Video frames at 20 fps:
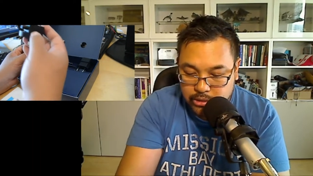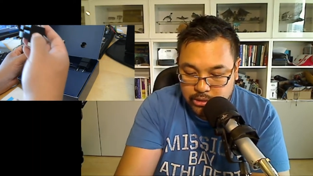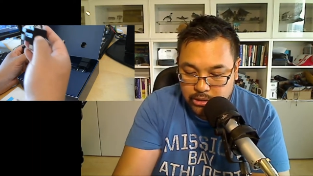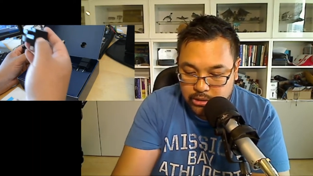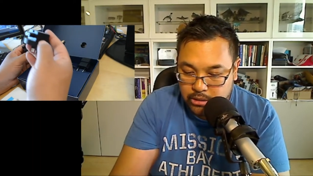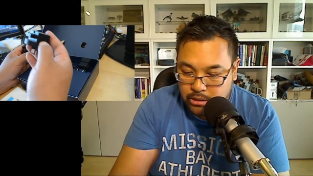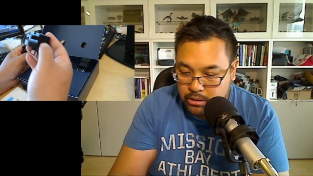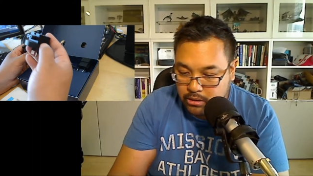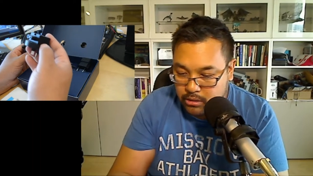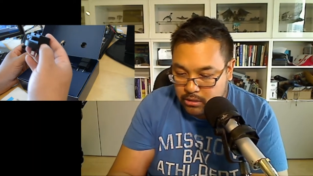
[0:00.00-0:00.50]

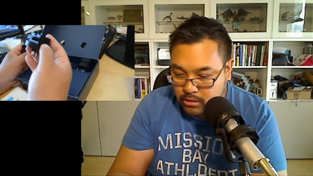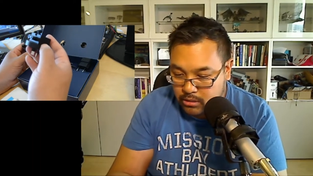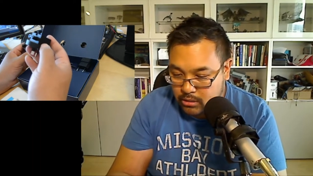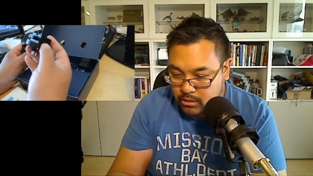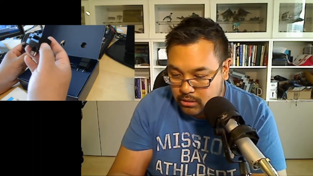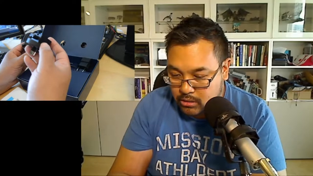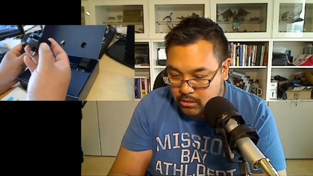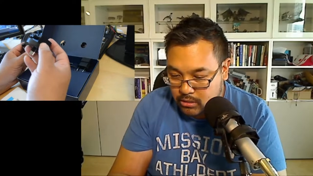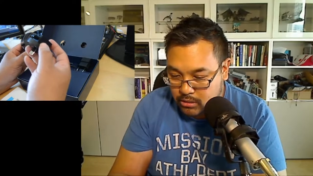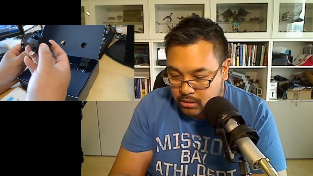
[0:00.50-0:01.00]

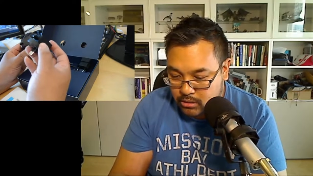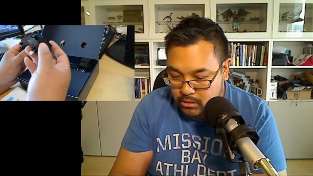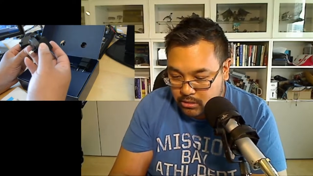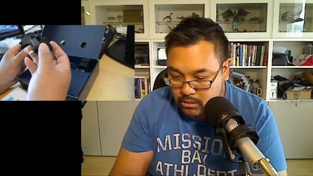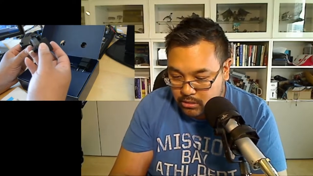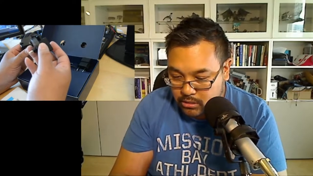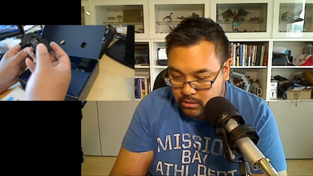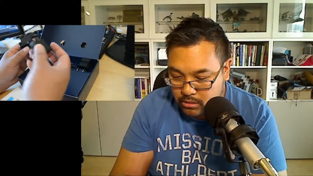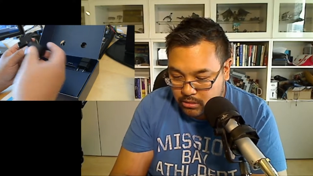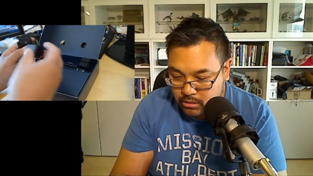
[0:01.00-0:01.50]

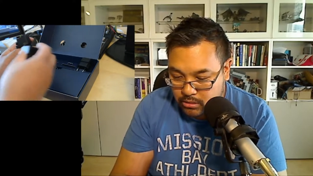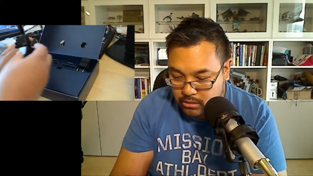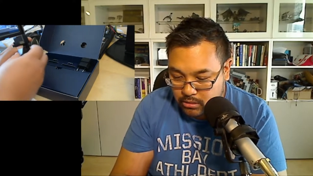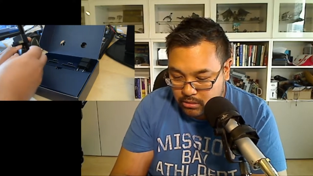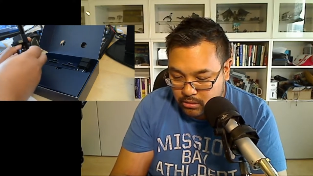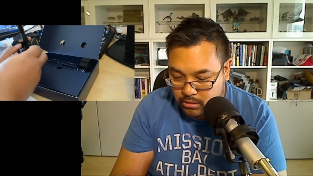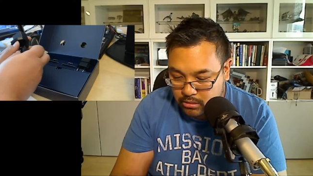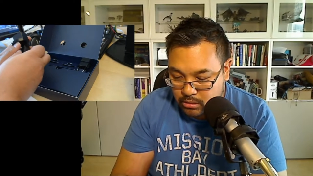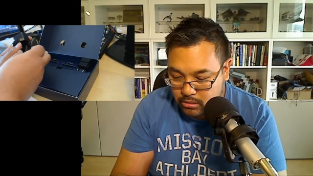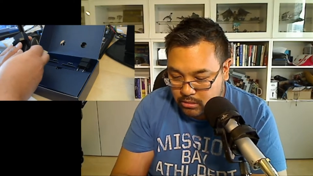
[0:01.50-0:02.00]

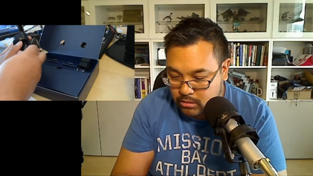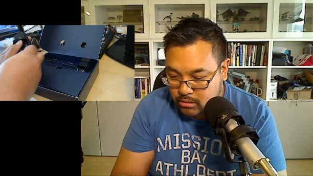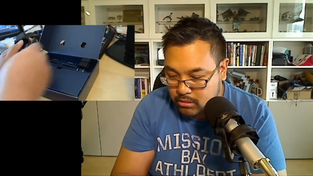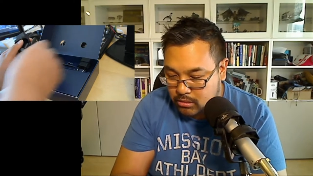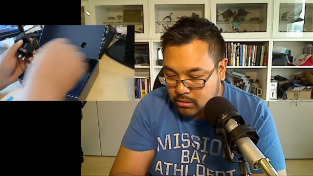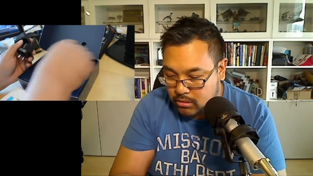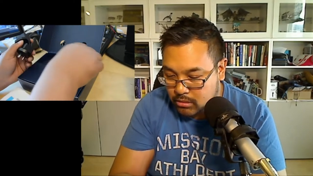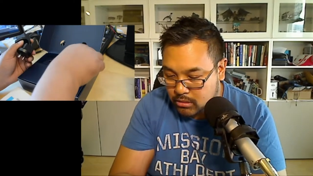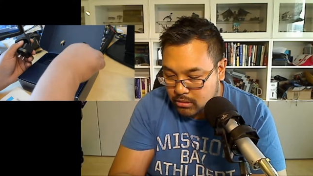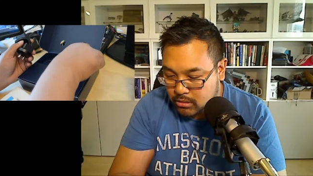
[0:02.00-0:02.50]

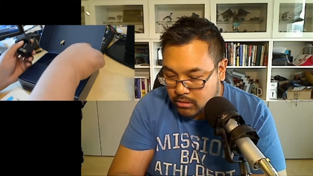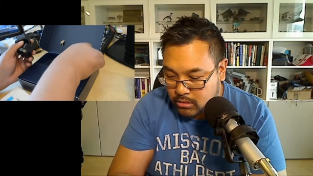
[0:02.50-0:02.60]
[no speech]